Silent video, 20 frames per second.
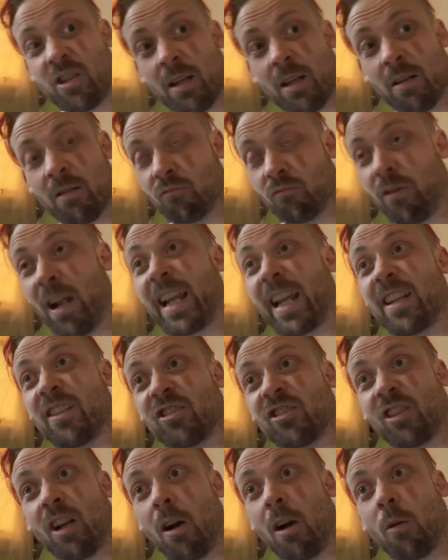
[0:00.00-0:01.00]
to
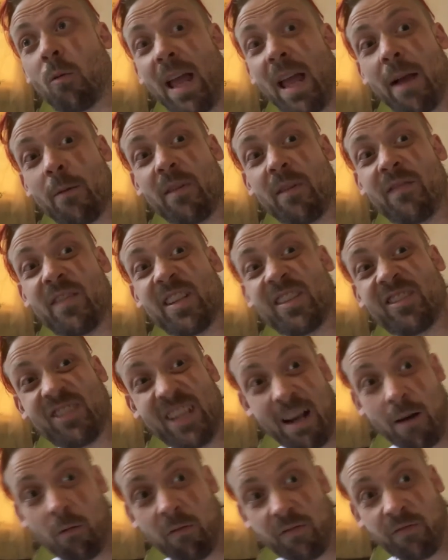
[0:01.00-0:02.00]
reconcile that with
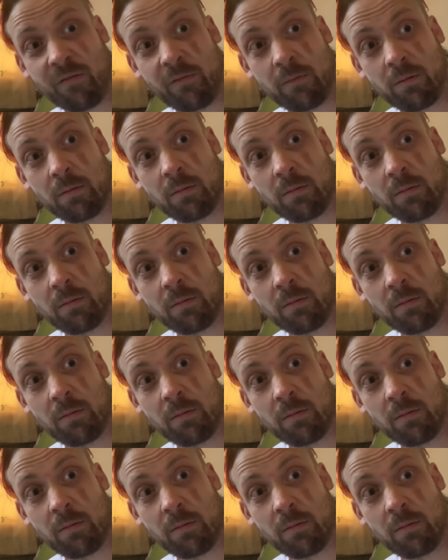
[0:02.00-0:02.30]
yourself.